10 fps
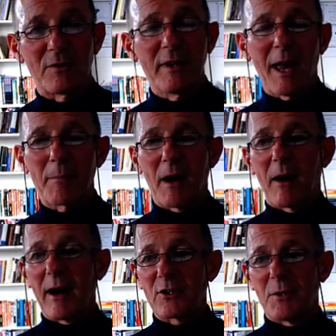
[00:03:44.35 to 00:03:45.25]
These
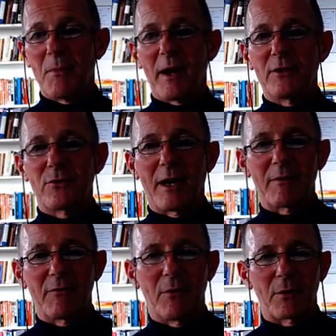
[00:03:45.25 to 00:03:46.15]
are actually my
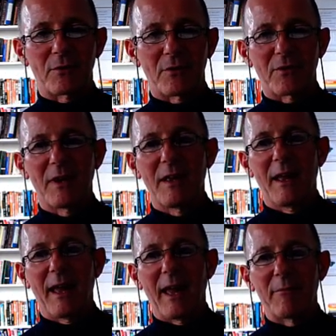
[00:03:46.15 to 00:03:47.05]
driving forces.
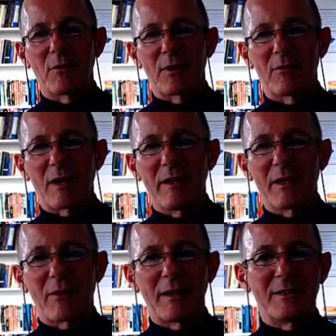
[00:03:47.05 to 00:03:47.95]
So it gives a
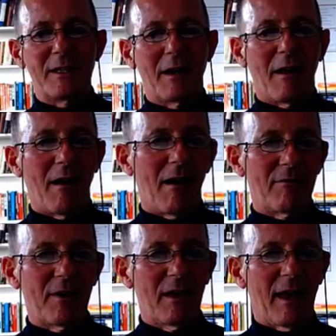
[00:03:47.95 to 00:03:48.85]
clear idea
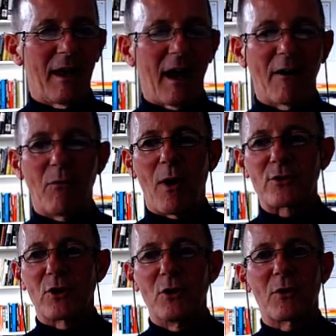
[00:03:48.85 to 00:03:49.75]
of what
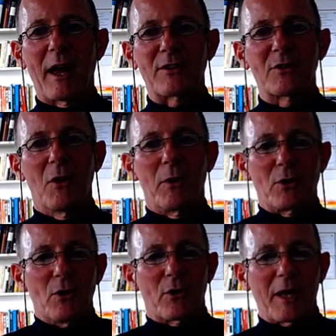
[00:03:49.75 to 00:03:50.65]
to look at when you
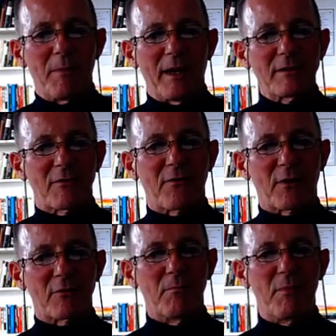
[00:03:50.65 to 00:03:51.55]
look at me. That's the
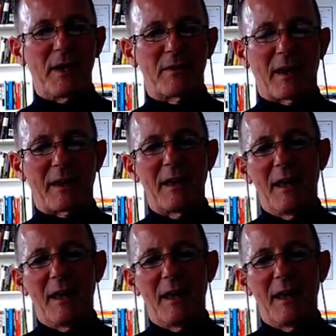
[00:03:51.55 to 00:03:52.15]
first big thing.